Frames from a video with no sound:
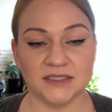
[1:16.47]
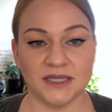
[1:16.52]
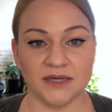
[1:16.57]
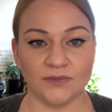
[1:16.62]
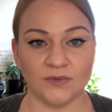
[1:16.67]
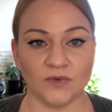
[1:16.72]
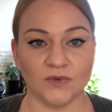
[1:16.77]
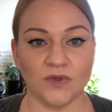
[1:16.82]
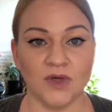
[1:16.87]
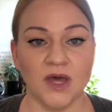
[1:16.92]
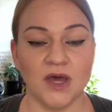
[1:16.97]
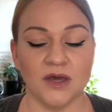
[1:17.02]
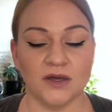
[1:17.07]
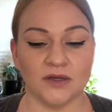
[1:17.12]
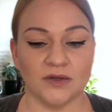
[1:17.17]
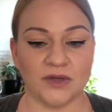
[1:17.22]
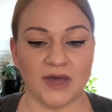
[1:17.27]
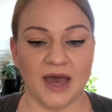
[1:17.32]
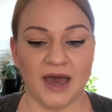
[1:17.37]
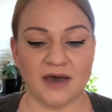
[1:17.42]
They will
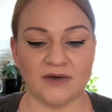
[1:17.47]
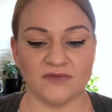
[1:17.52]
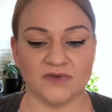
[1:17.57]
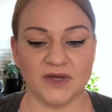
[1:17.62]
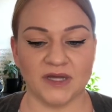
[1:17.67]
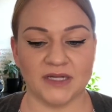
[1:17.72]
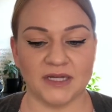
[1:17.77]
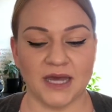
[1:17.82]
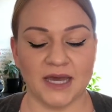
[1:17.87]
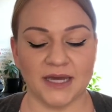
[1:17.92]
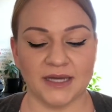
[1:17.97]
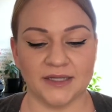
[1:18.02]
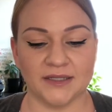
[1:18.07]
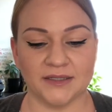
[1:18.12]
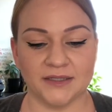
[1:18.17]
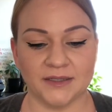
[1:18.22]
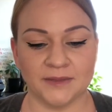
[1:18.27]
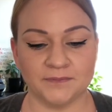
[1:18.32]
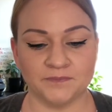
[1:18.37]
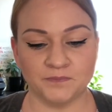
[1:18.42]
have an
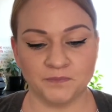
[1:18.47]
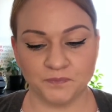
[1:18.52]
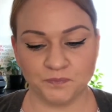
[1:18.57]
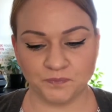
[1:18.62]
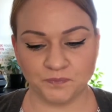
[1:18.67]
item